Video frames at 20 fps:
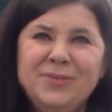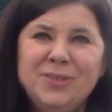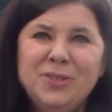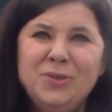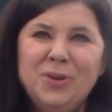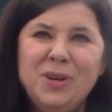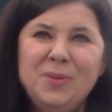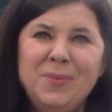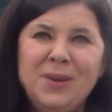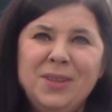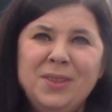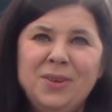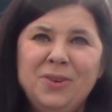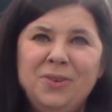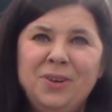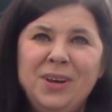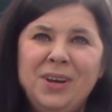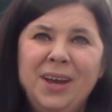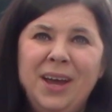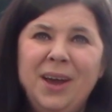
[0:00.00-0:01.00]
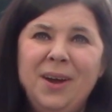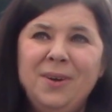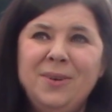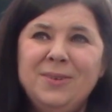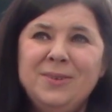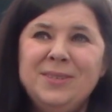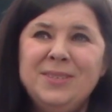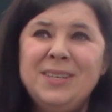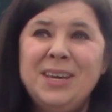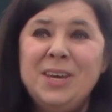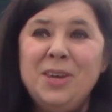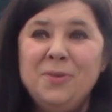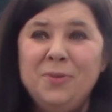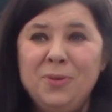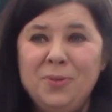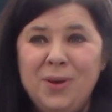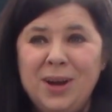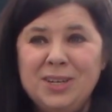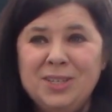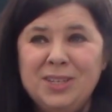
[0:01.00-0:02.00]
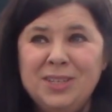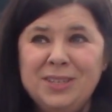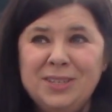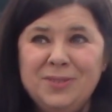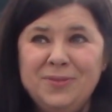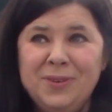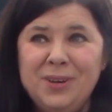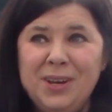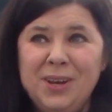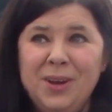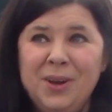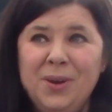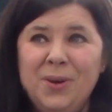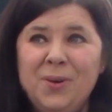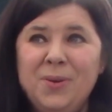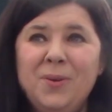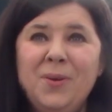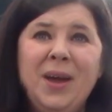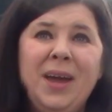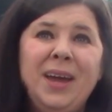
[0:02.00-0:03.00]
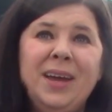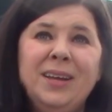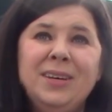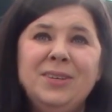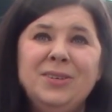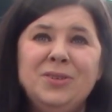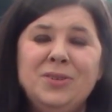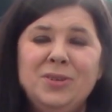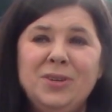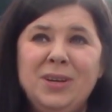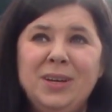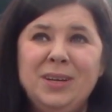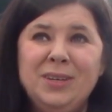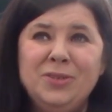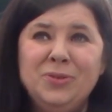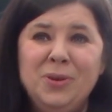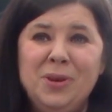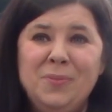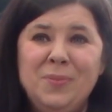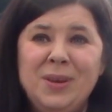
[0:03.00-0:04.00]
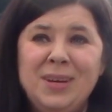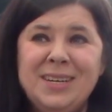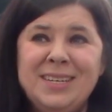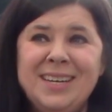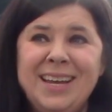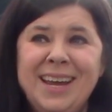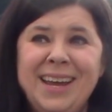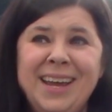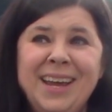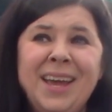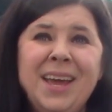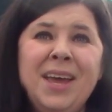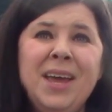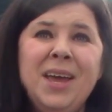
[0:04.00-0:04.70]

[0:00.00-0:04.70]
for joining me in the greenhouse. Thank you for watching this video and joining me today.